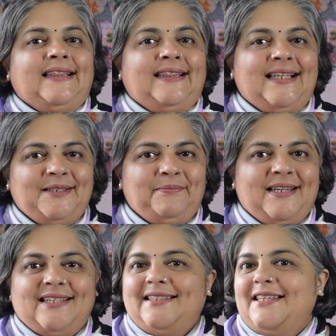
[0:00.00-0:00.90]
This
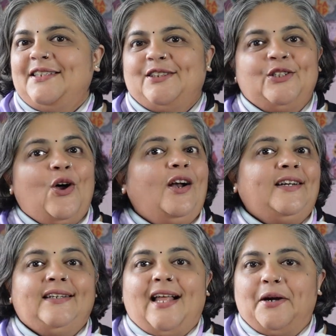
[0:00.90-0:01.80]
place is
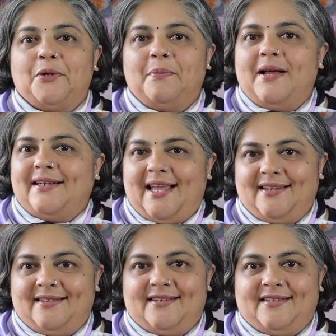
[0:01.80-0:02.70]
not Tadoba
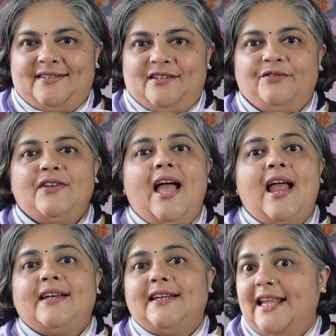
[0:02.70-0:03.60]
Tiger Reserve
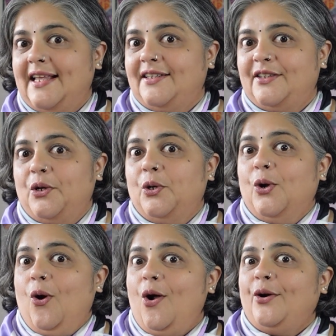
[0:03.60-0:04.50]
and there is a
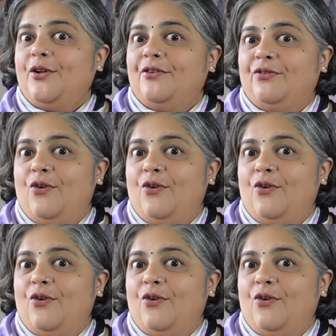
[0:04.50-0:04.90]
lot of